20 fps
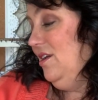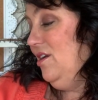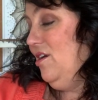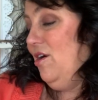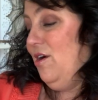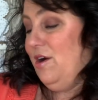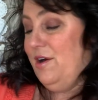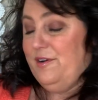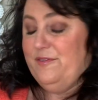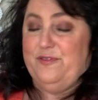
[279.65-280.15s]

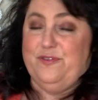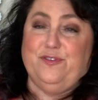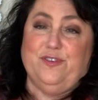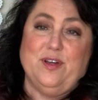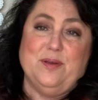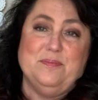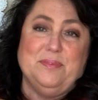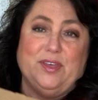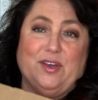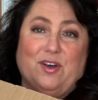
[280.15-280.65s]
Carved
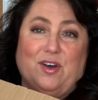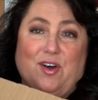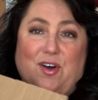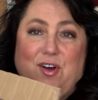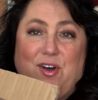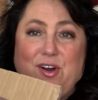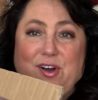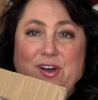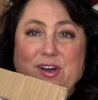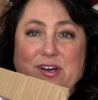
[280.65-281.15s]
from the
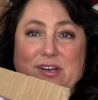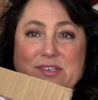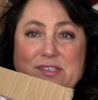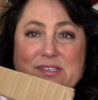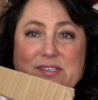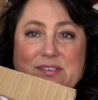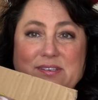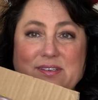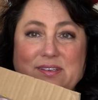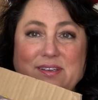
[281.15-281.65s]

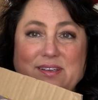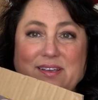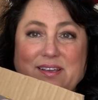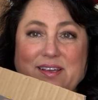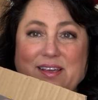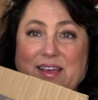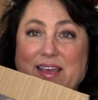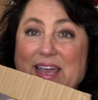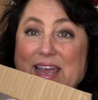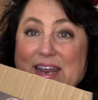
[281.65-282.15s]
heart,
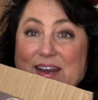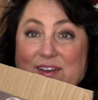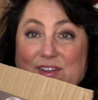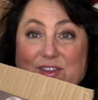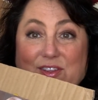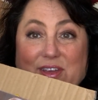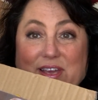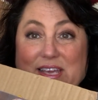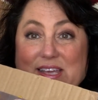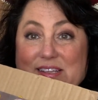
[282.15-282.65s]

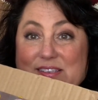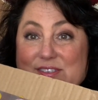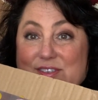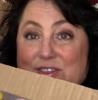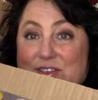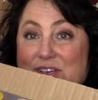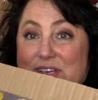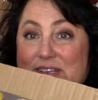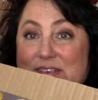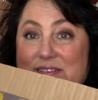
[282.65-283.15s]
and look, he's
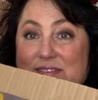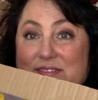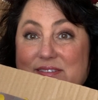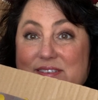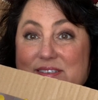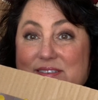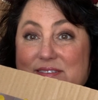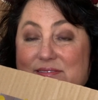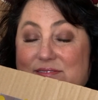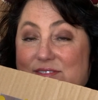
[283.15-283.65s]
looking
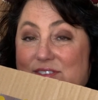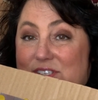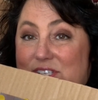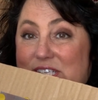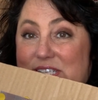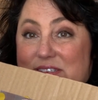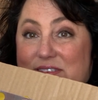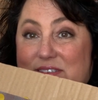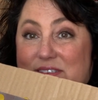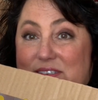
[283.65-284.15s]

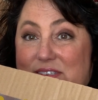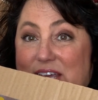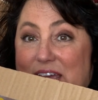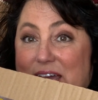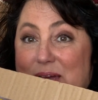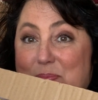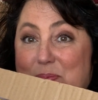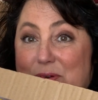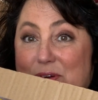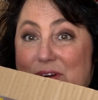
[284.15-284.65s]
just
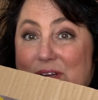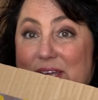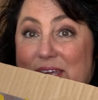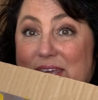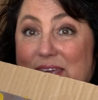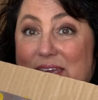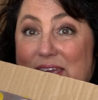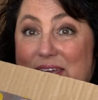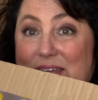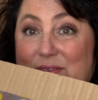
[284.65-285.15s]
dapper
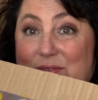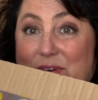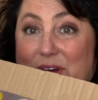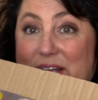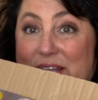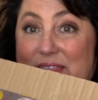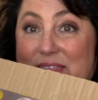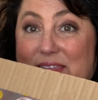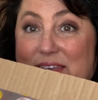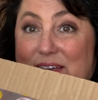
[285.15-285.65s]
again
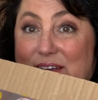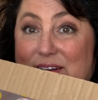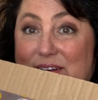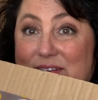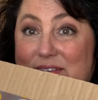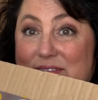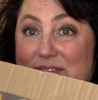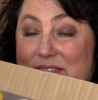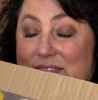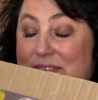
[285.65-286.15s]
right
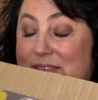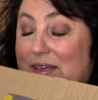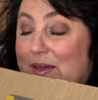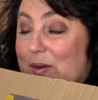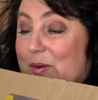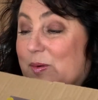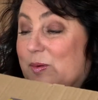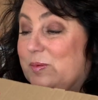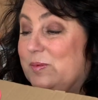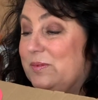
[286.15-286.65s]
there.
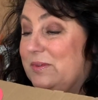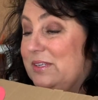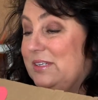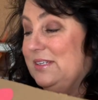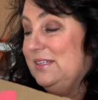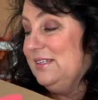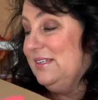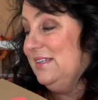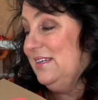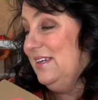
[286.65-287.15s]
So
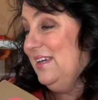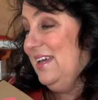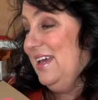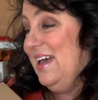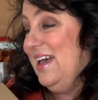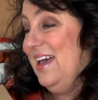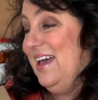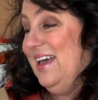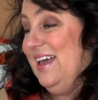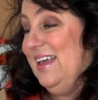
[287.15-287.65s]

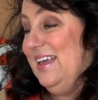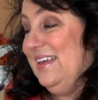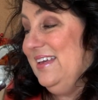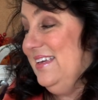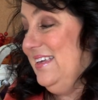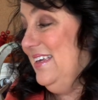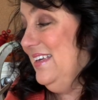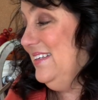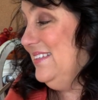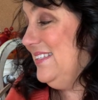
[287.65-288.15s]

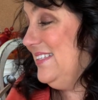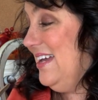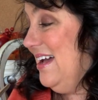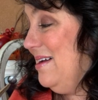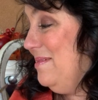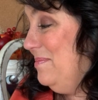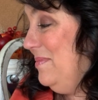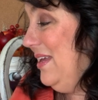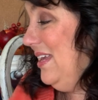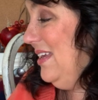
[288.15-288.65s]
he's
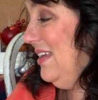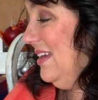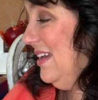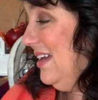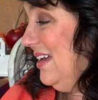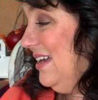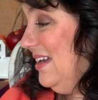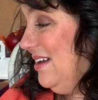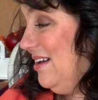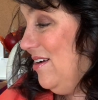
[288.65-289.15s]
got me
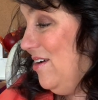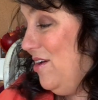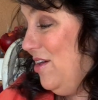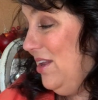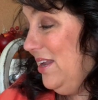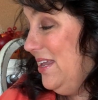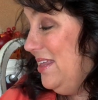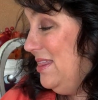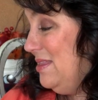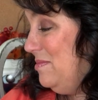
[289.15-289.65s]

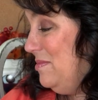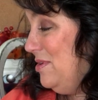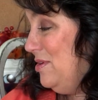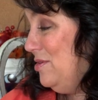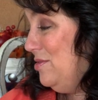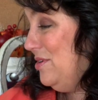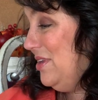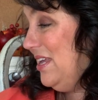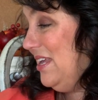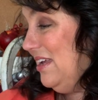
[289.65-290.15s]
all in the
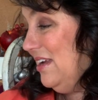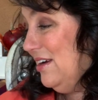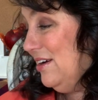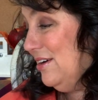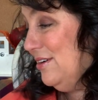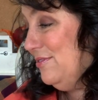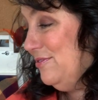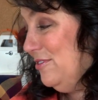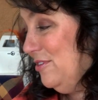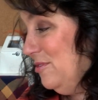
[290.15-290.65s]
mood
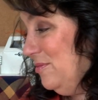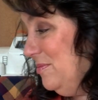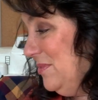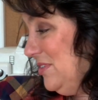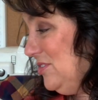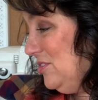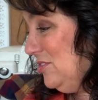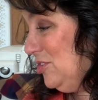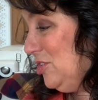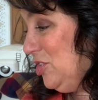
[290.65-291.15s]
here for
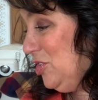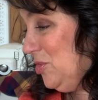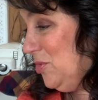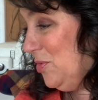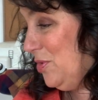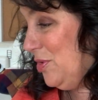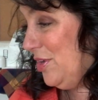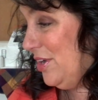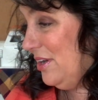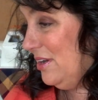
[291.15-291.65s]
Mr.
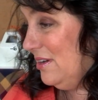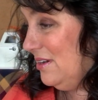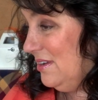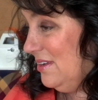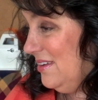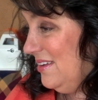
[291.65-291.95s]
Shore.